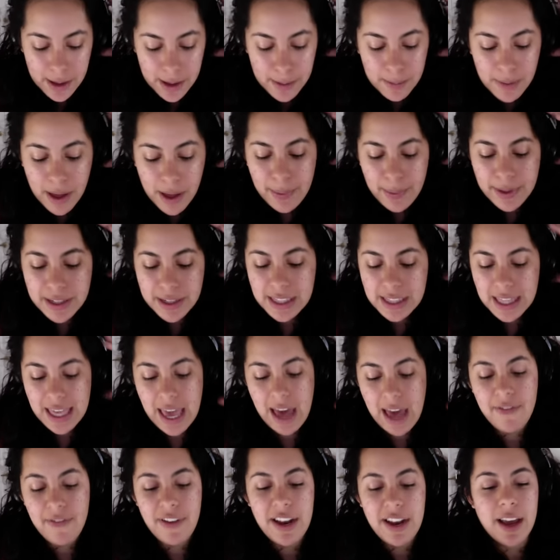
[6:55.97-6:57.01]
Publish the
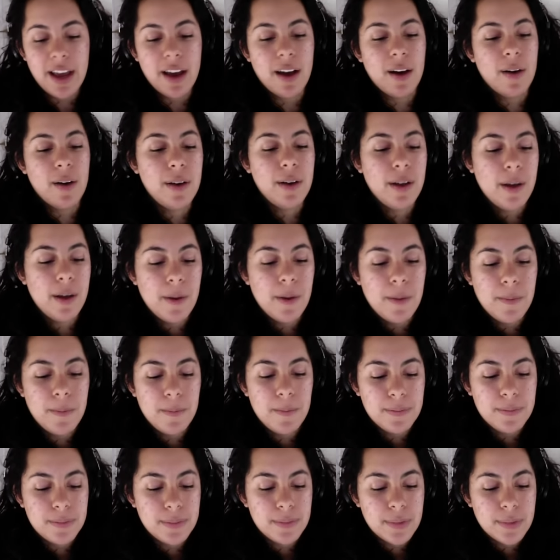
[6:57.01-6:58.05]
cat video.
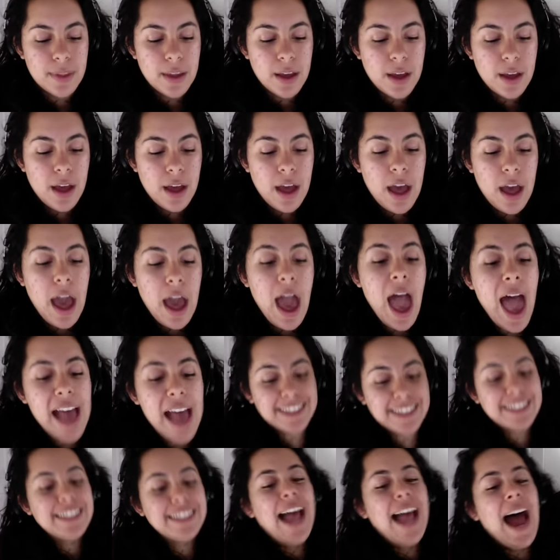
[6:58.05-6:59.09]

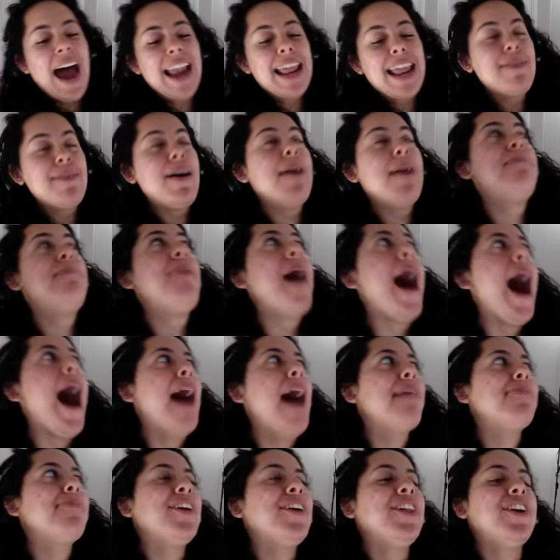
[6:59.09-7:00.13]
It's not even
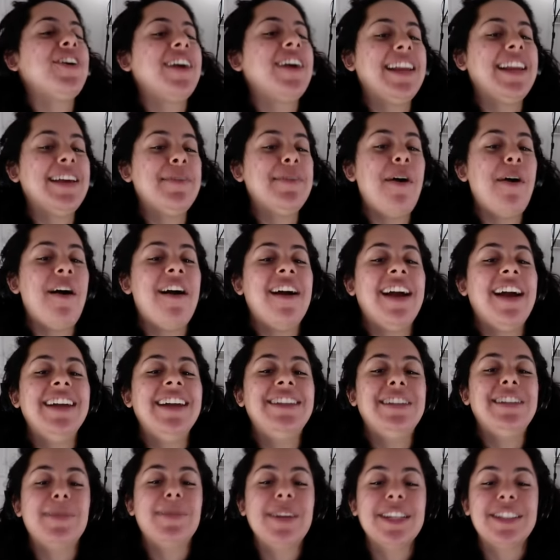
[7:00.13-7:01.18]
popular anymore.
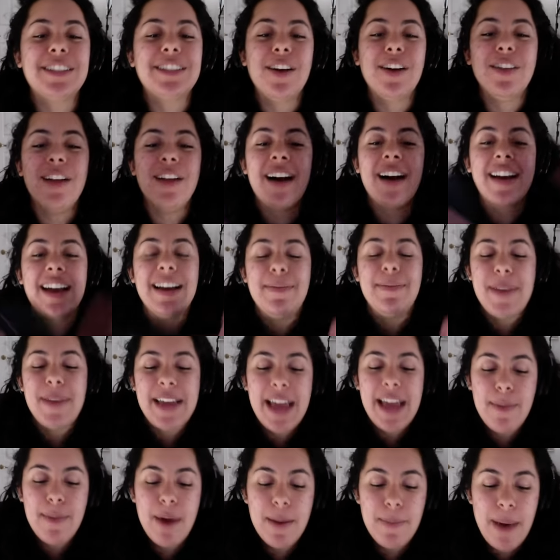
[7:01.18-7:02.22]
It took me so long. It
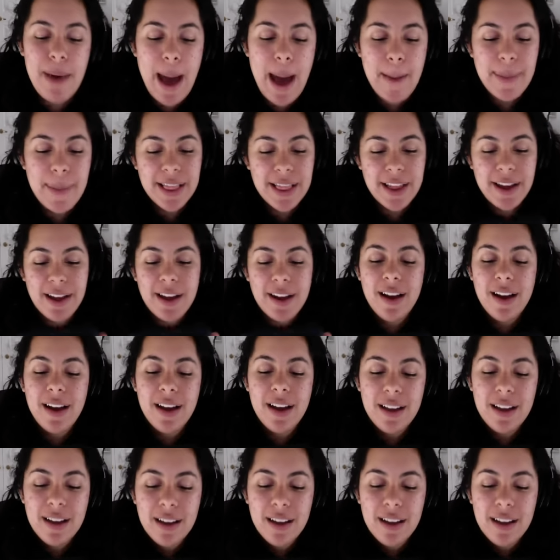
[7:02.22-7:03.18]
became unpopular.